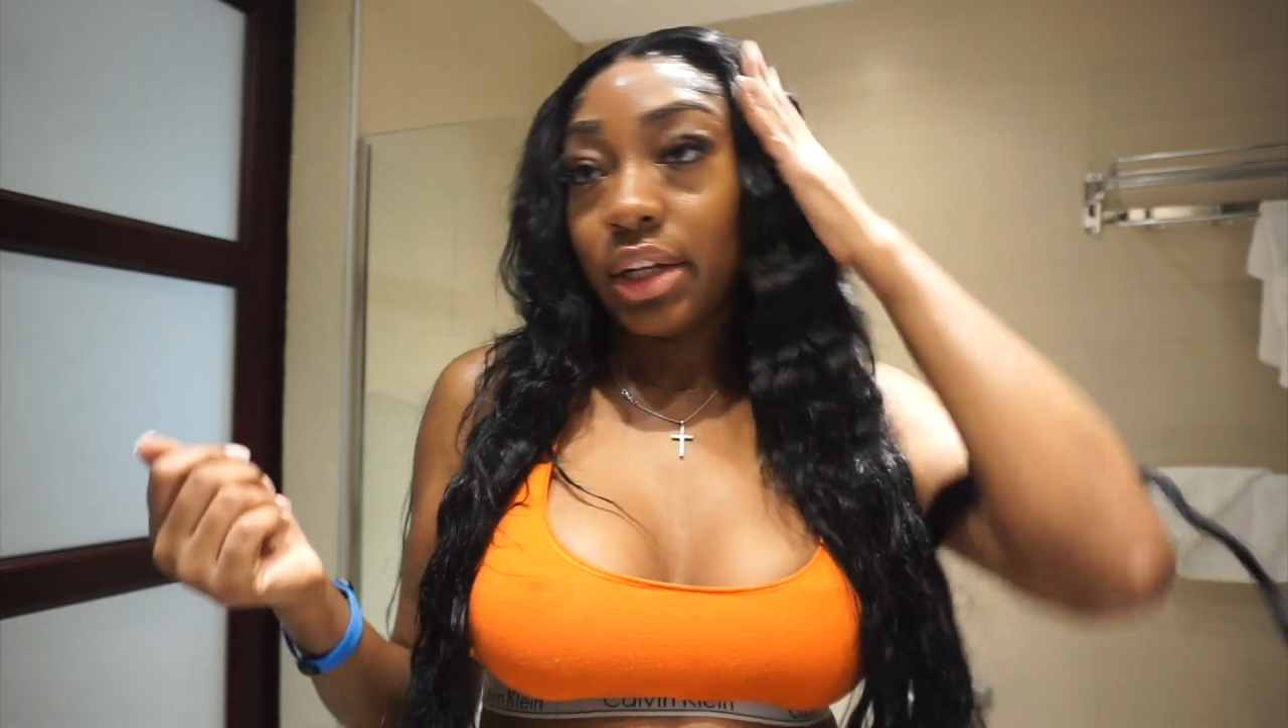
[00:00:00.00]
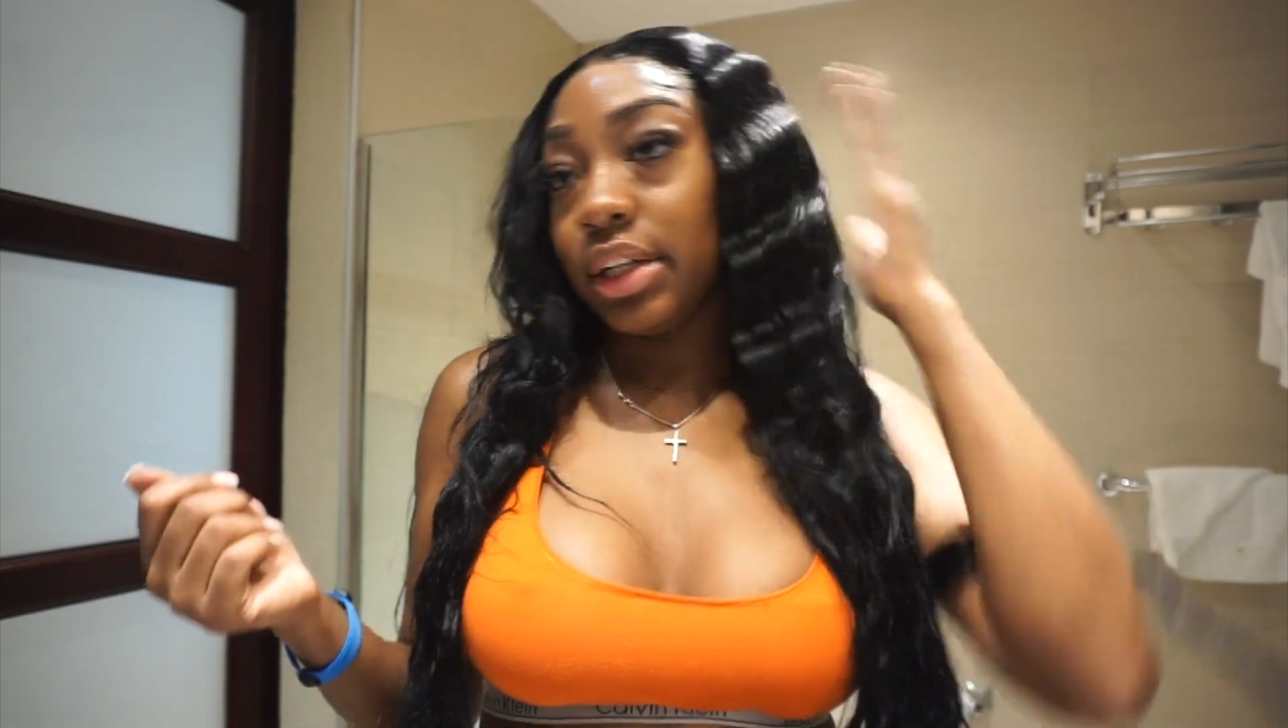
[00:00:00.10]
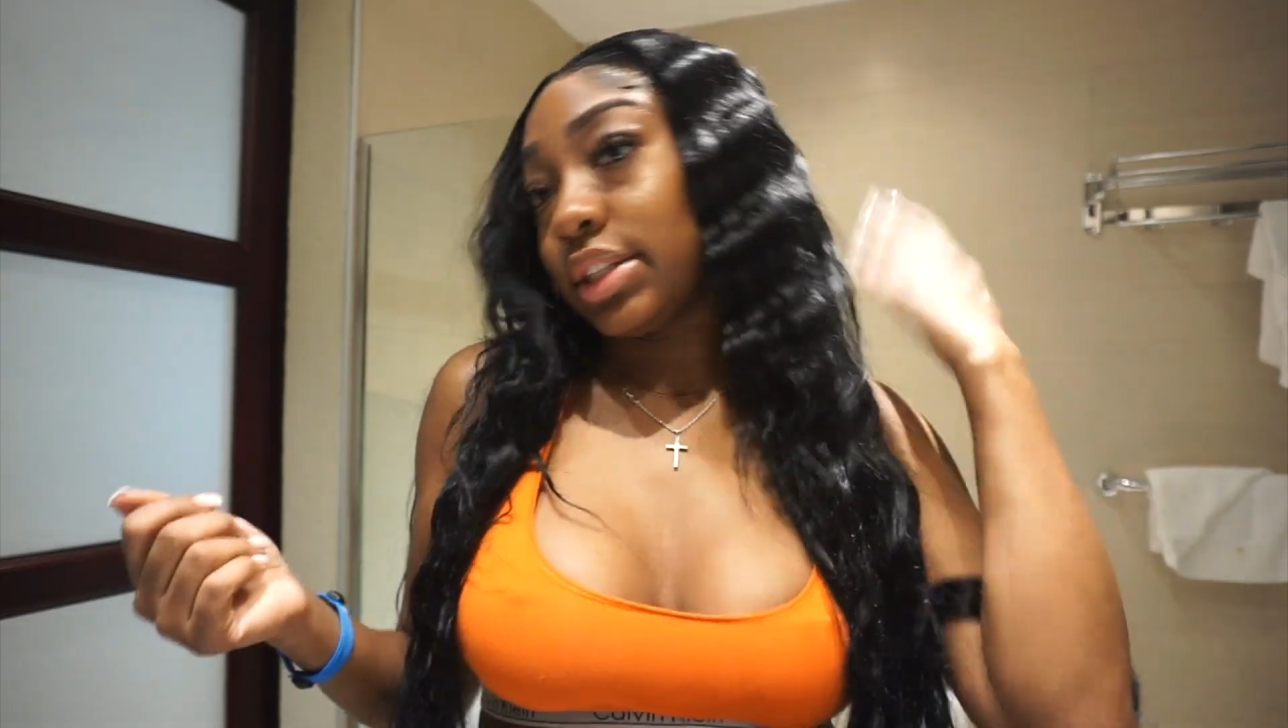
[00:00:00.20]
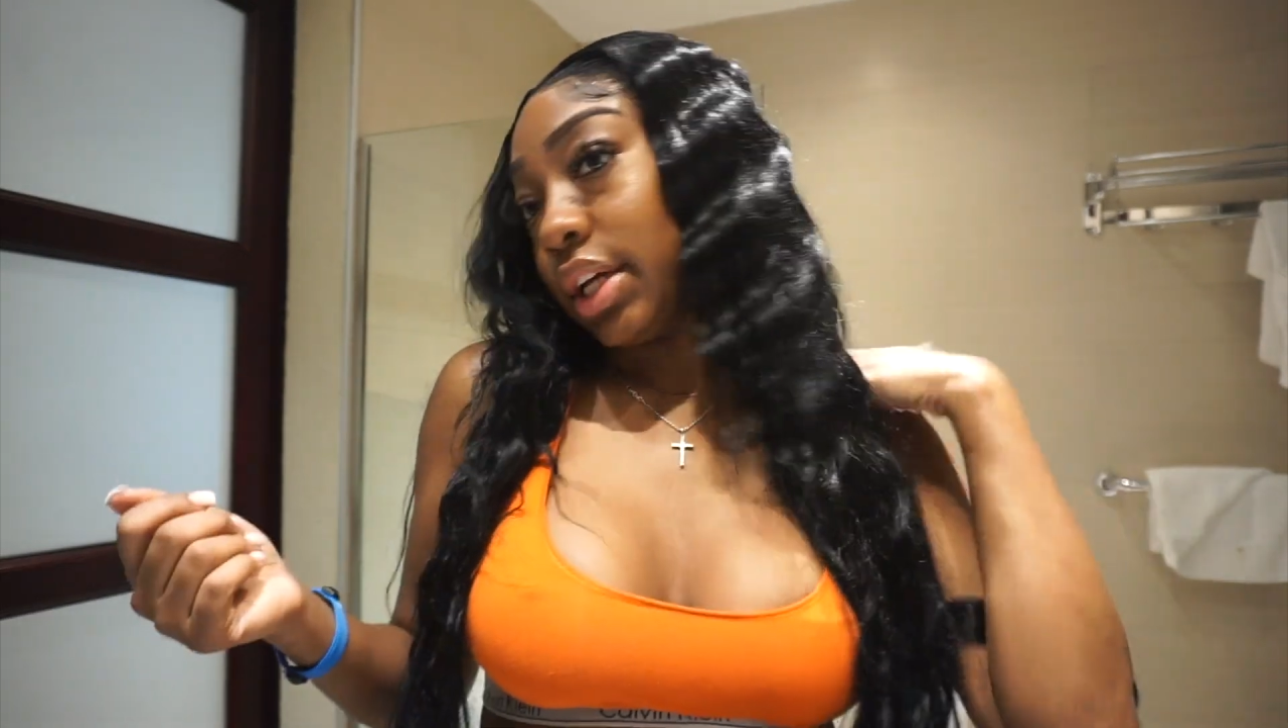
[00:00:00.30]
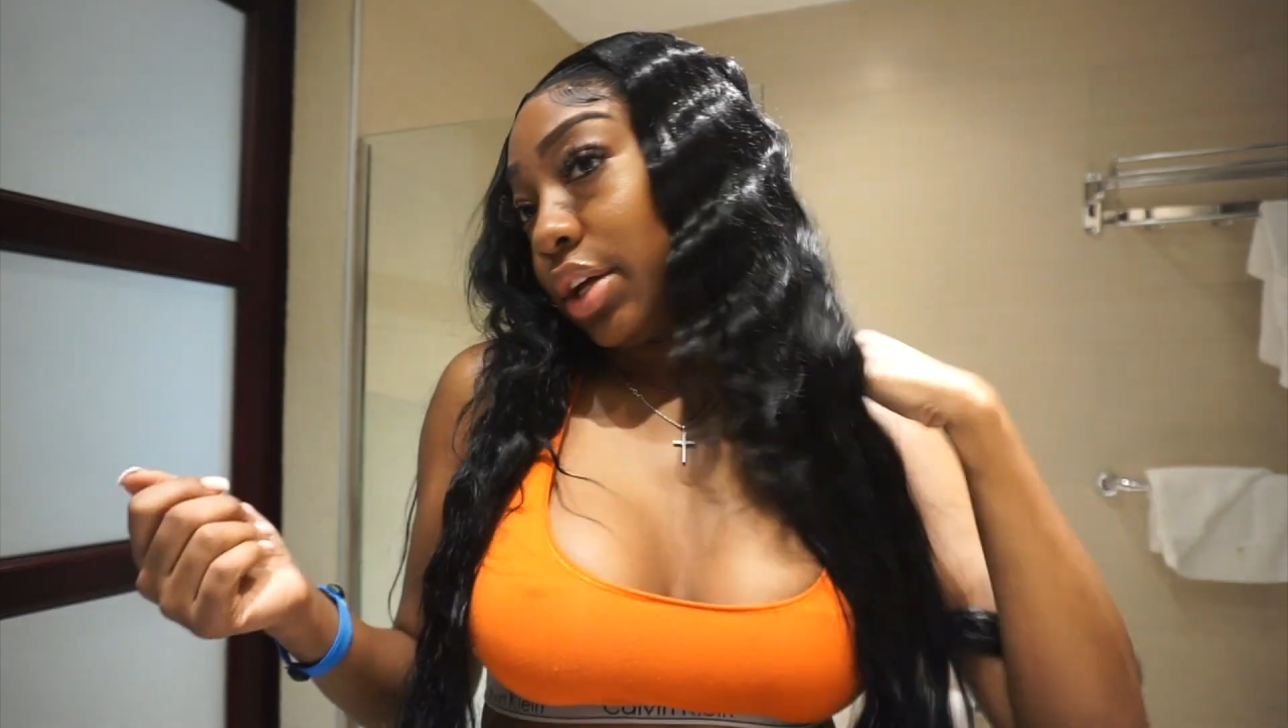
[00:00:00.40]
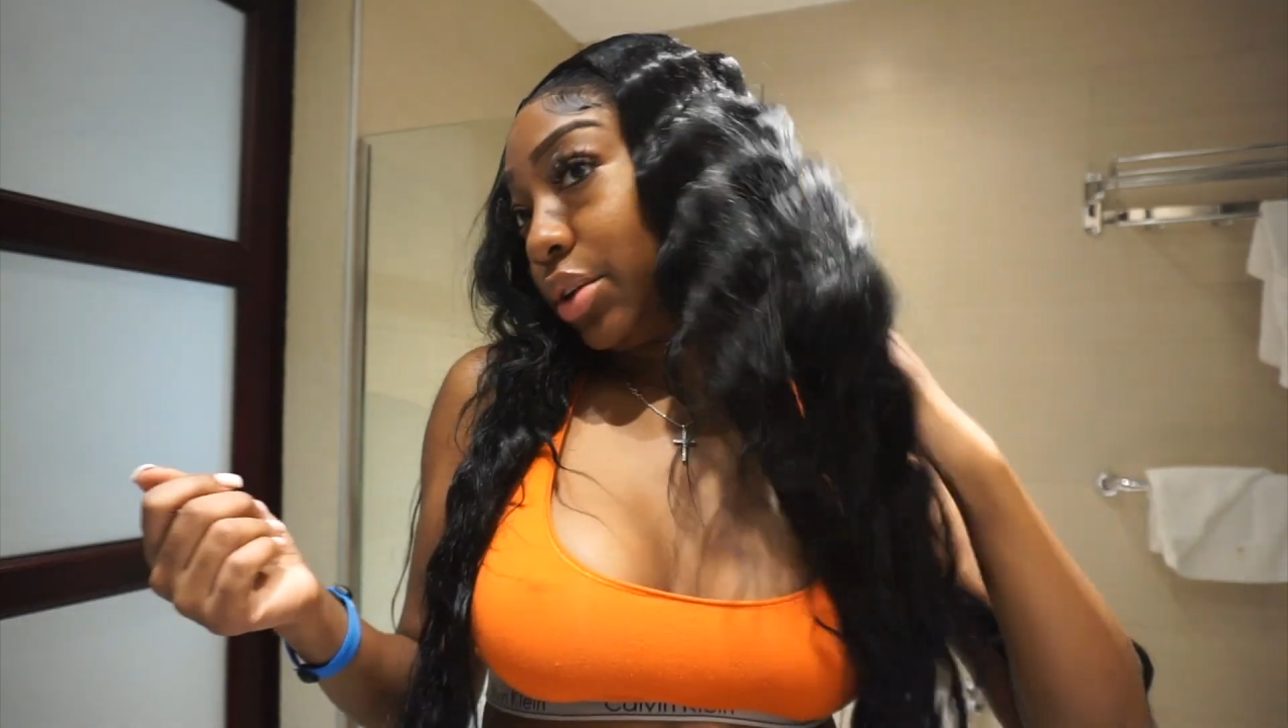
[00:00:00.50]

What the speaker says: It's like